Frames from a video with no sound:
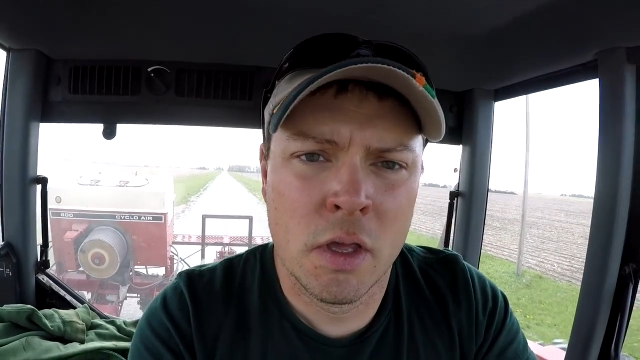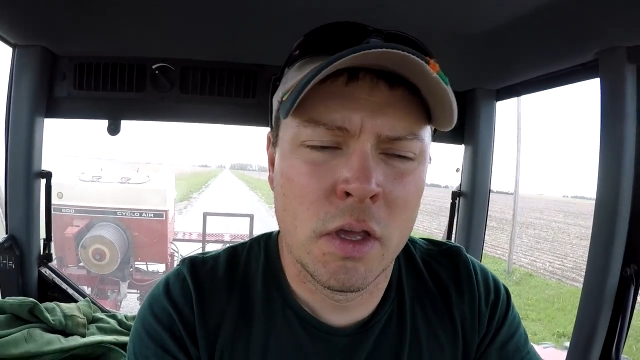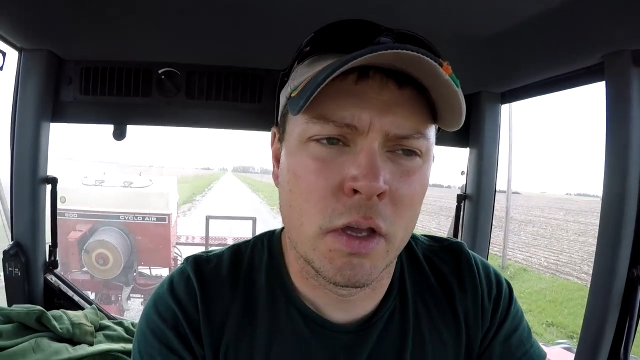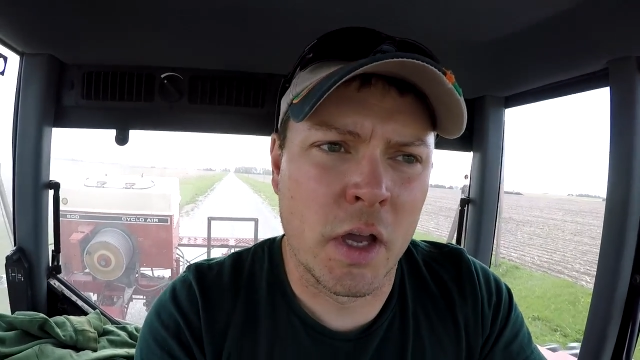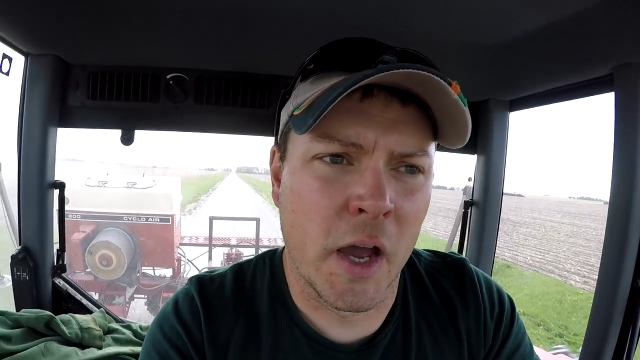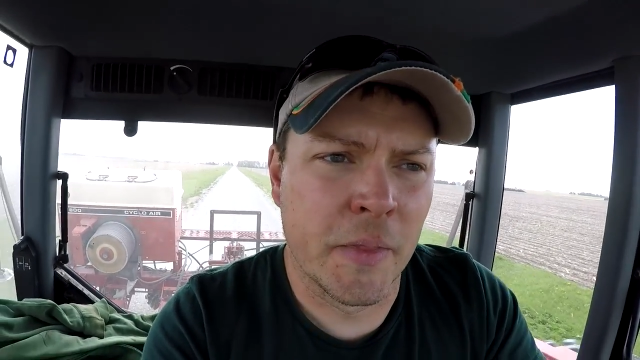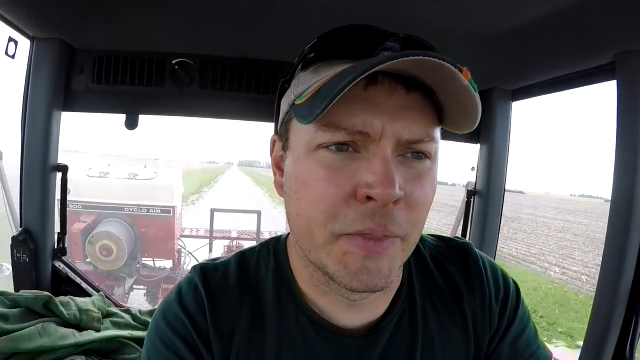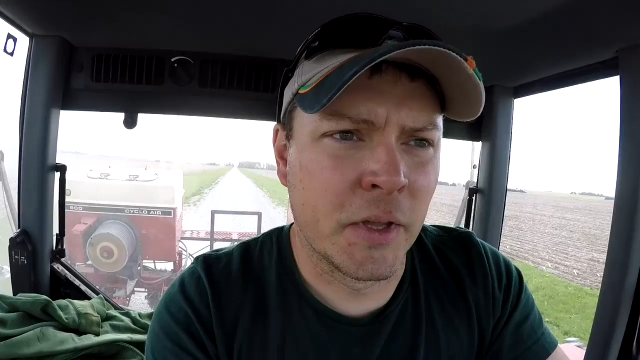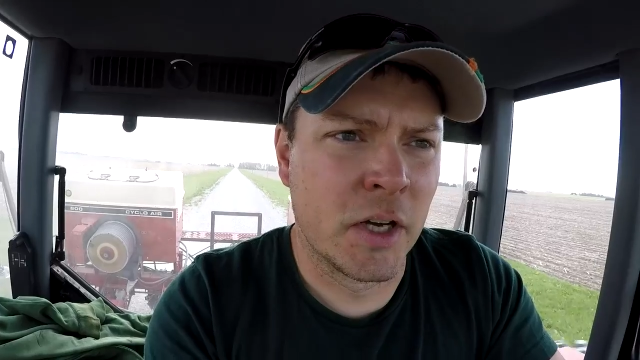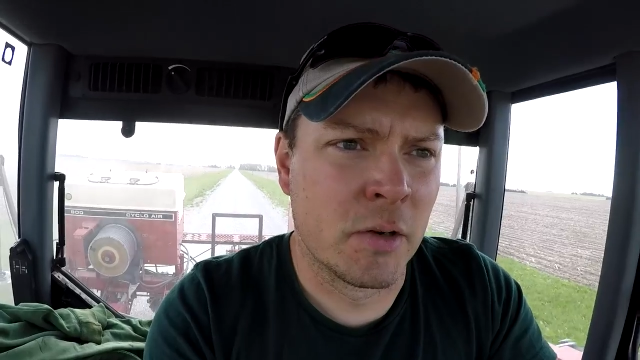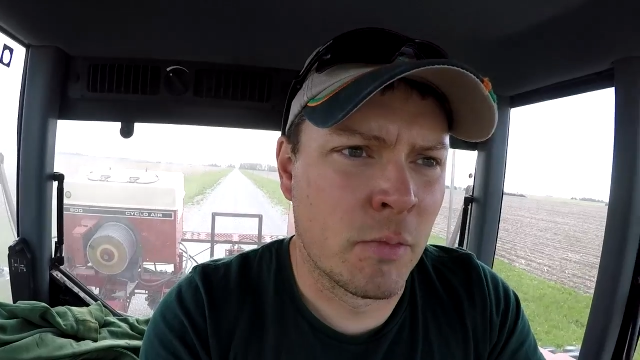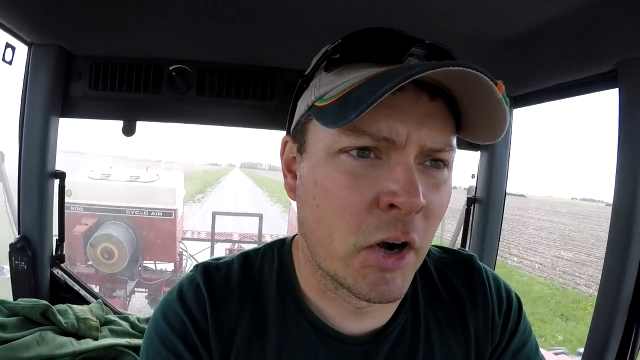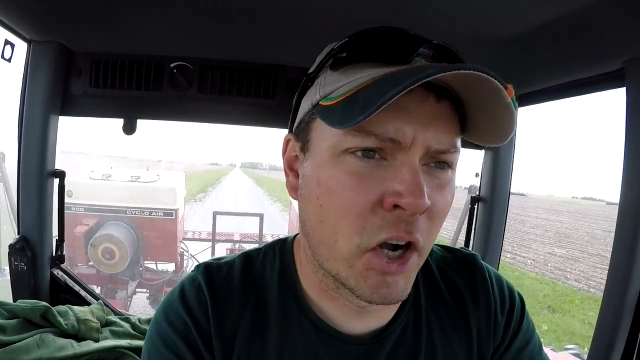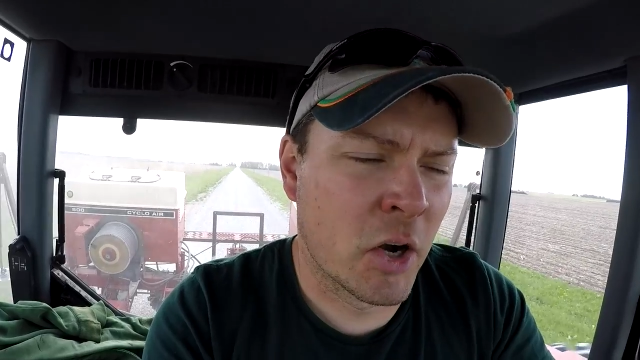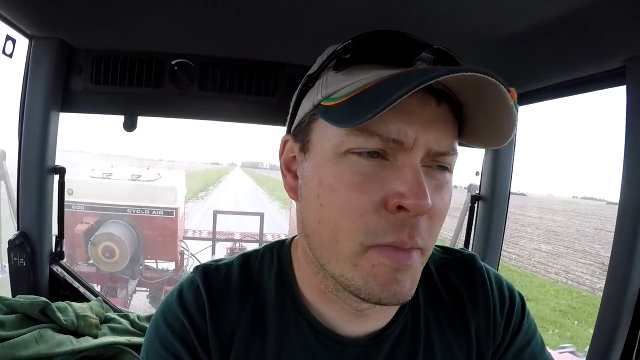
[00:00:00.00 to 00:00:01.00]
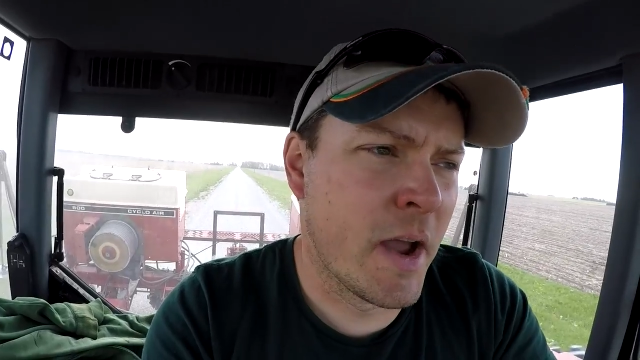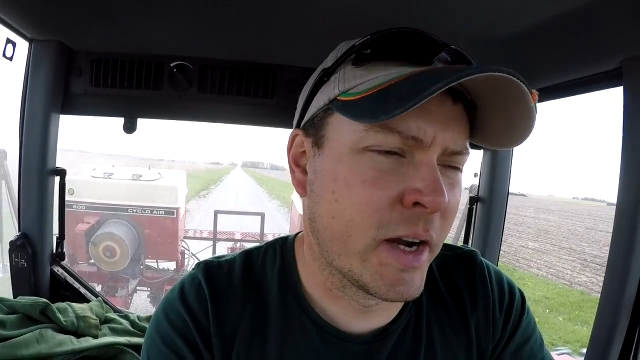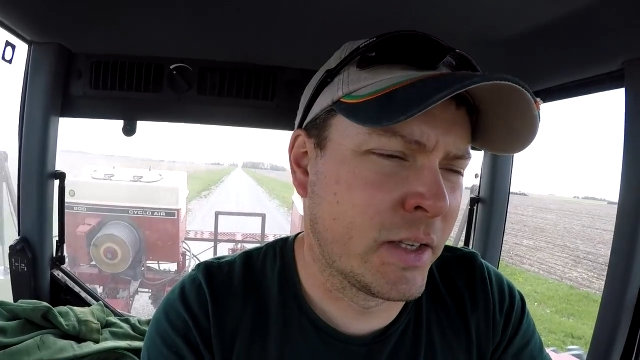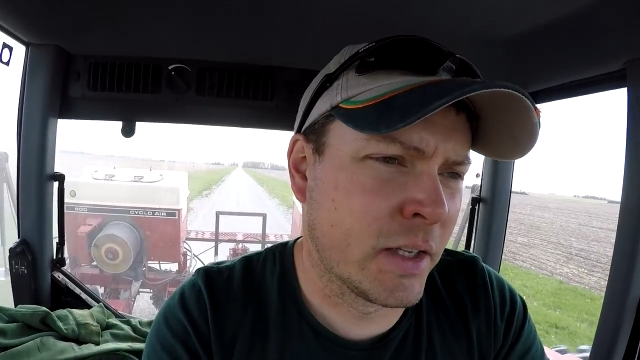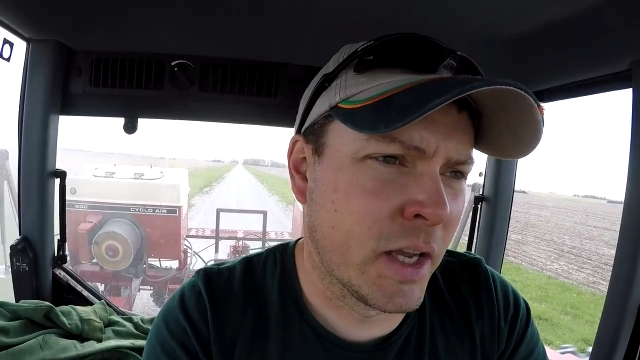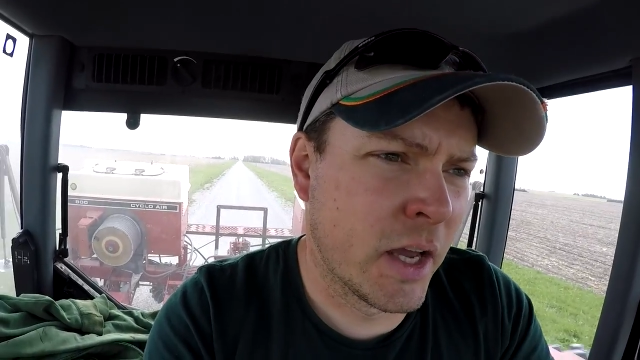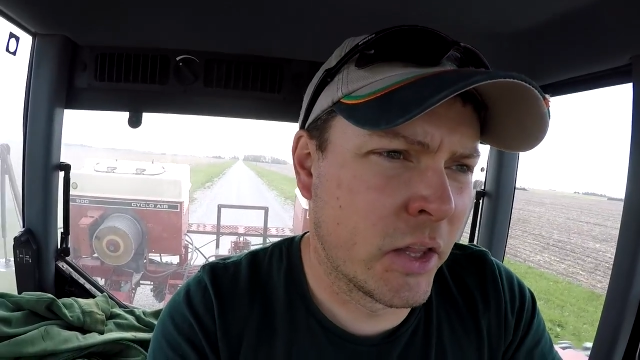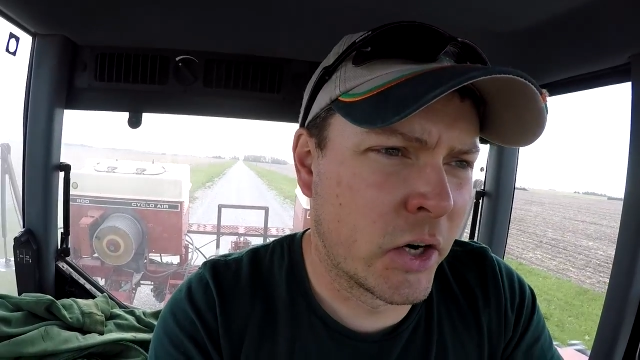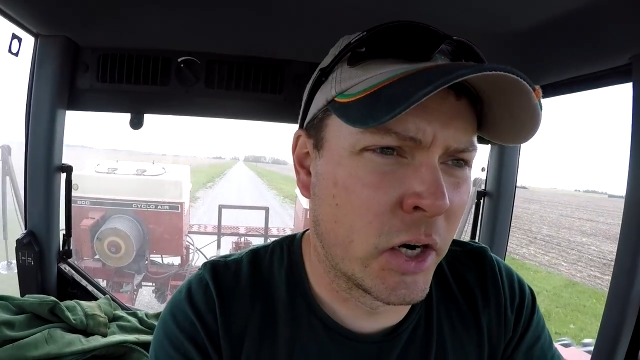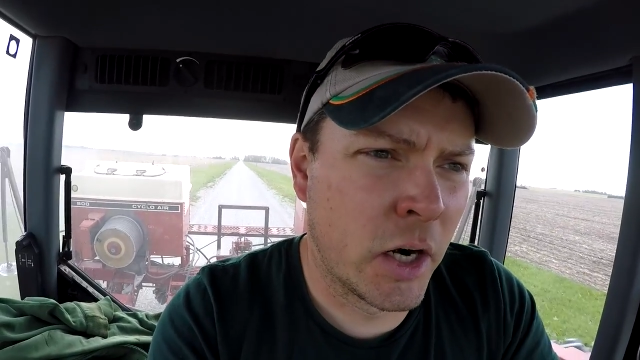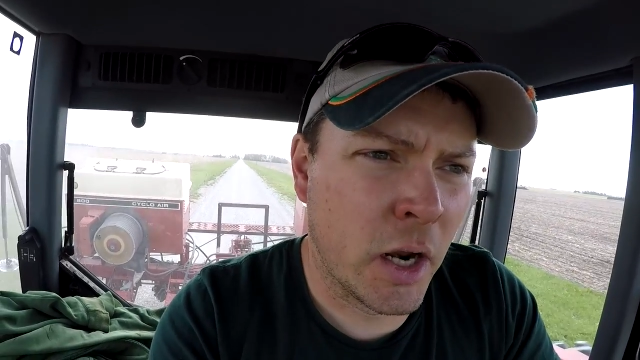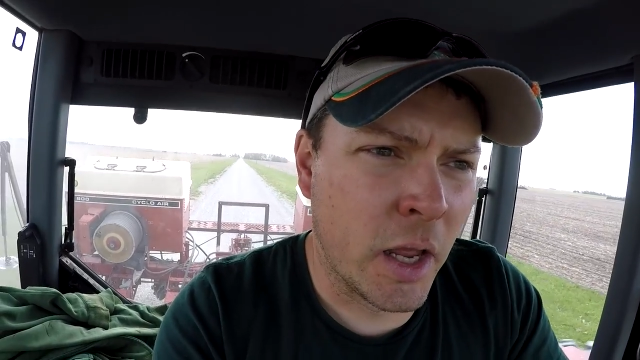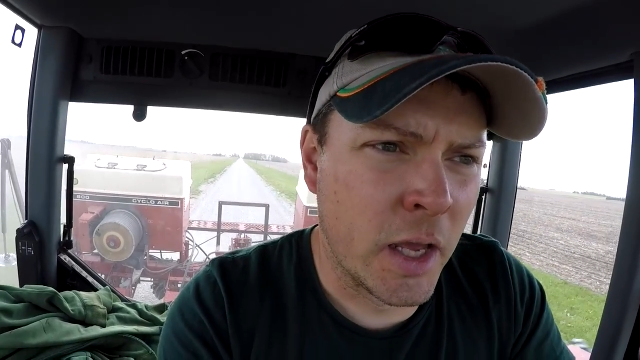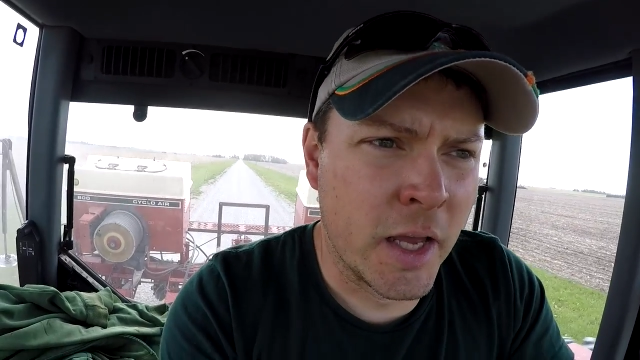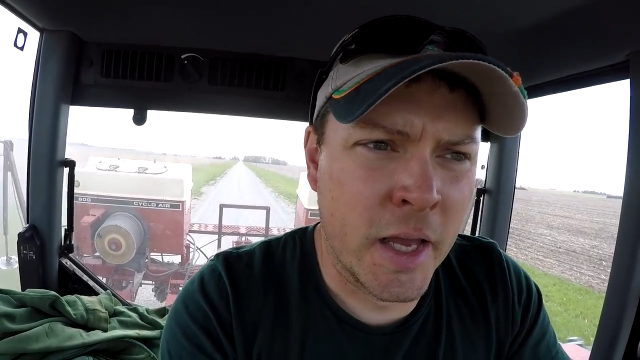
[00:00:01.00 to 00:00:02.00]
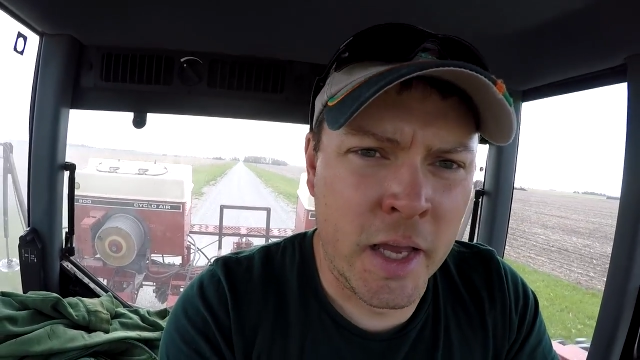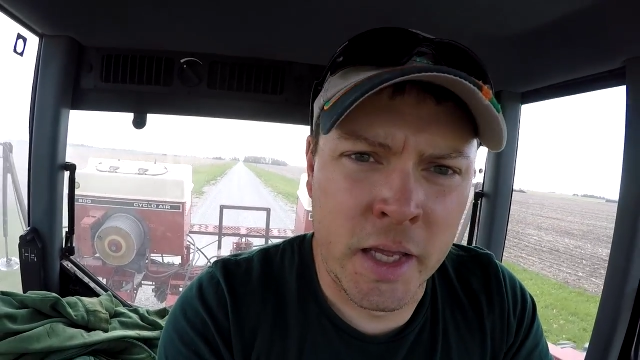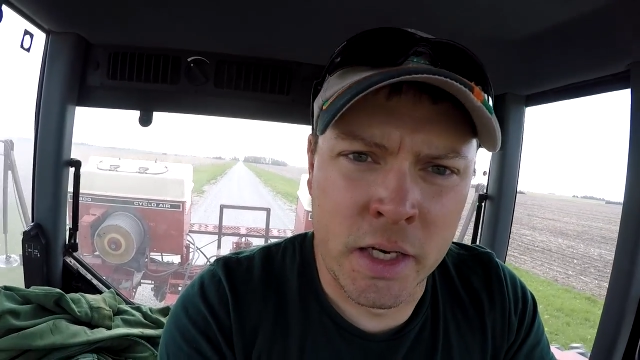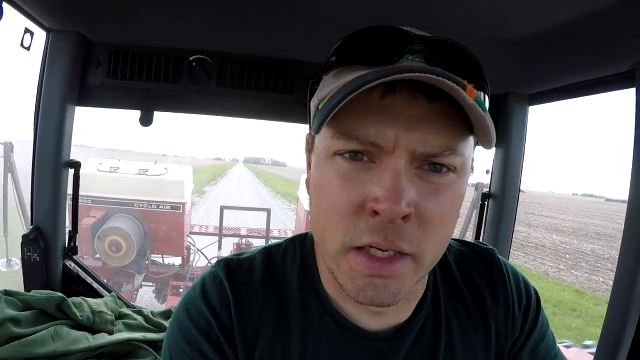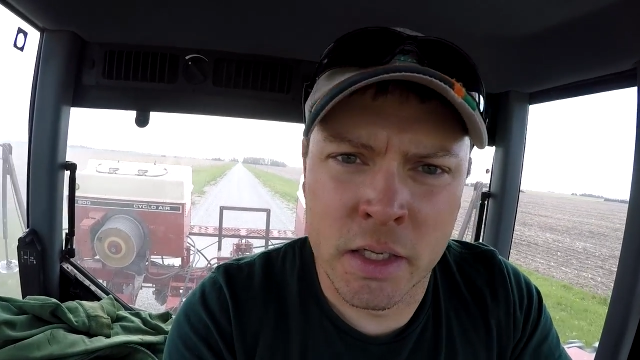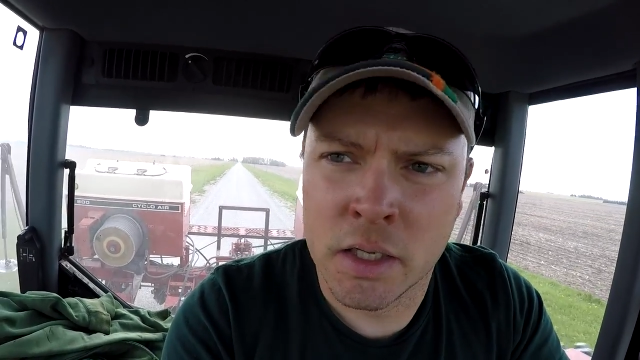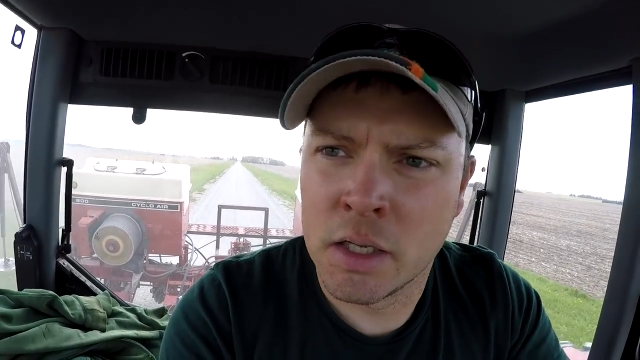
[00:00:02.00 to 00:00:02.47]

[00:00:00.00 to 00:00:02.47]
Got the marker back together and